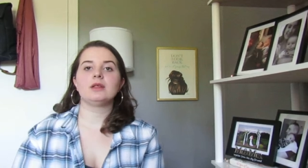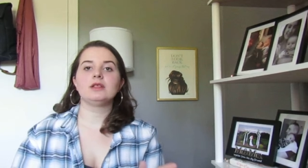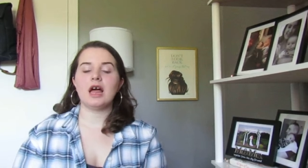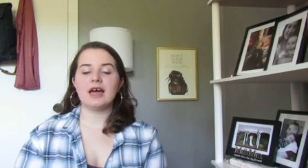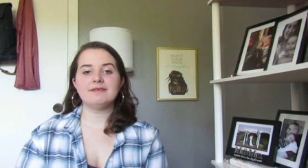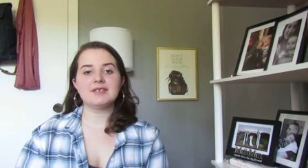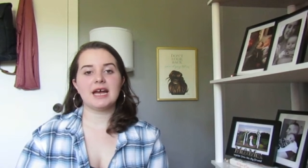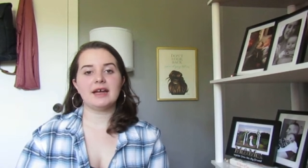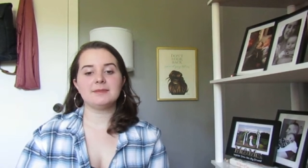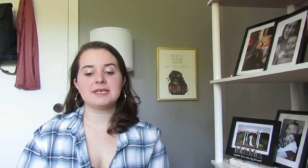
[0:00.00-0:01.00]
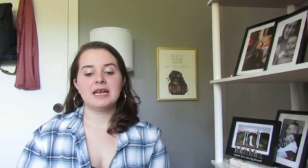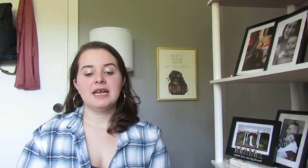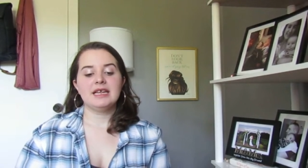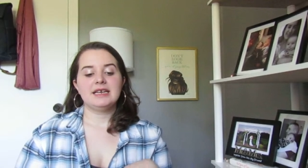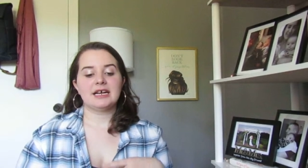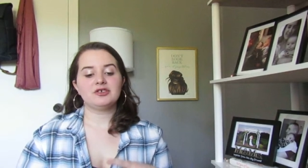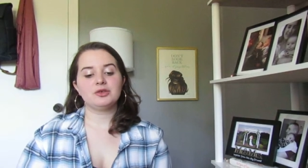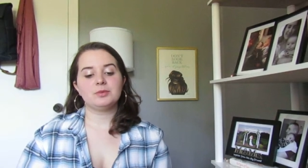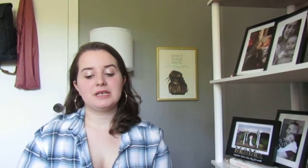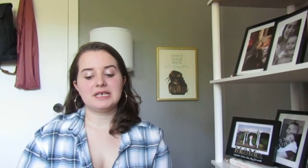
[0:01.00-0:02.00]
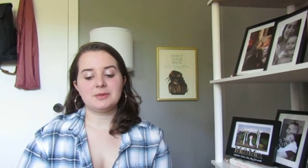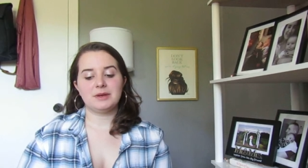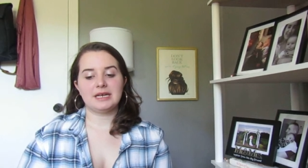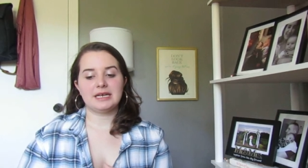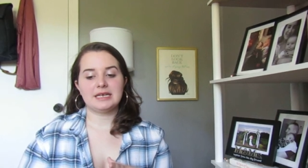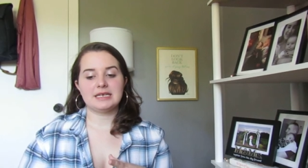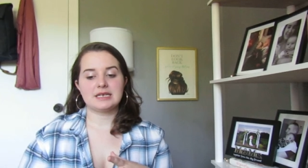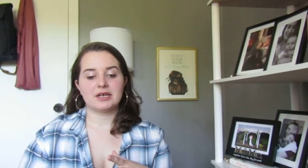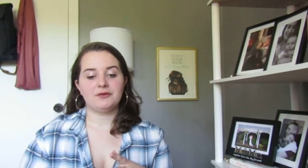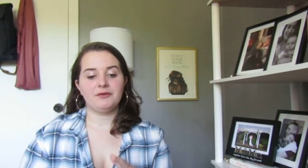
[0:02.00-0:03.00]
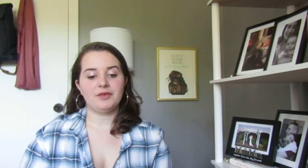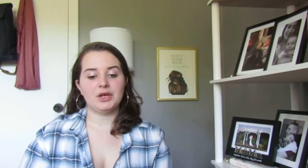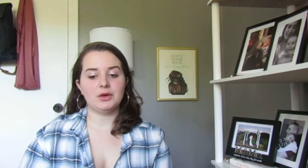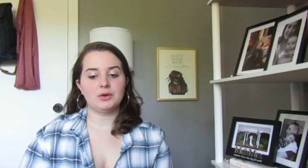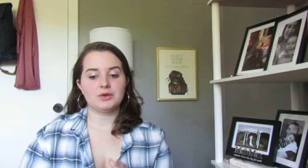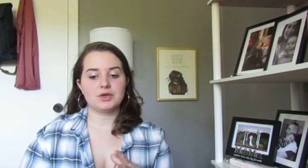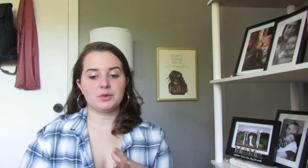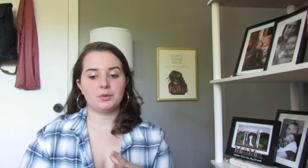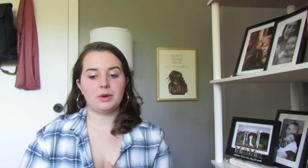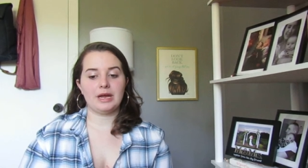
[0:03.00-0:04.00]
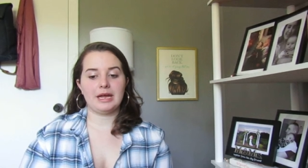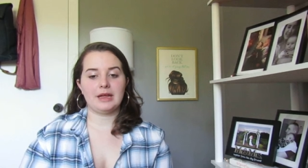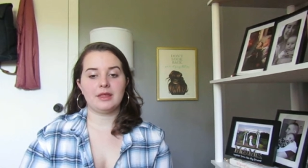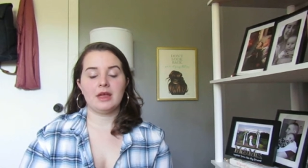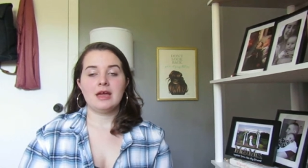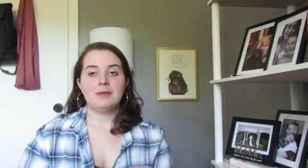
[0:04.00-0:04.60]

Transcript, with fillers: A lot of times National Police Week is confused with